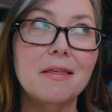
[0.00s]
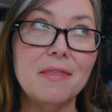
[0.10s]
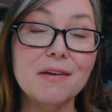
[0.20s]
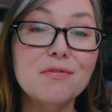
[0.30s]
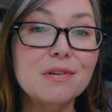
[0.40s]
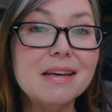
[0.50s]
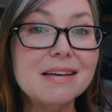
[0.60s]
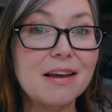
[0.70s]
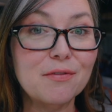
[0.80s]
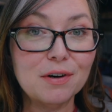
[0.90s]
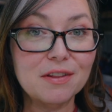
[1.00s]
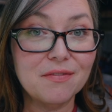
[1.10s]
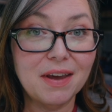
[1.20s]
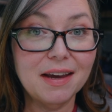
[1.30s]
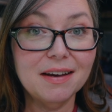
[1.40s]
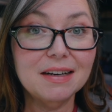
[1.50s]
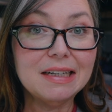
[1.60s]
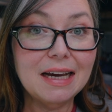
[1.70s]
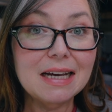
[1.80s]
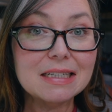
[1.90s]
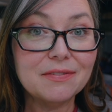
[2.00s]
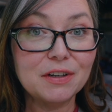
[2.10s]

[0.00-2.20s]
Thankfully, never in the van yet.